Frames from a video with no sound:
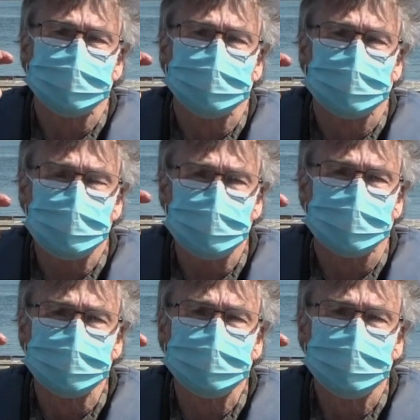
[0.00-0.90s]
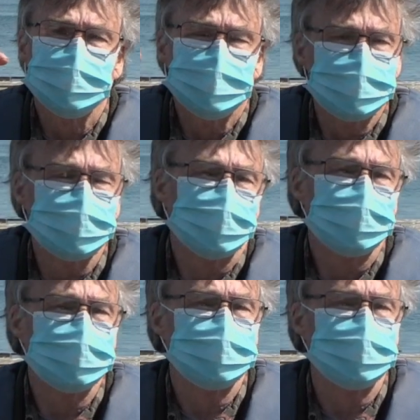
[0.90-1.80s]
In land, you know,
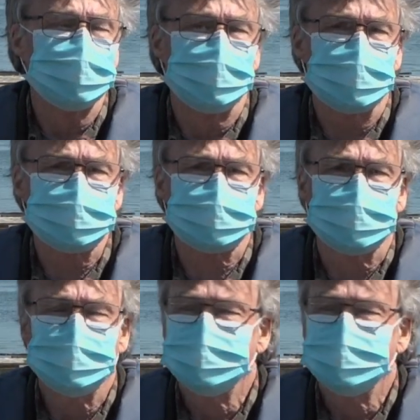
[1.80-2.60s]
you do your best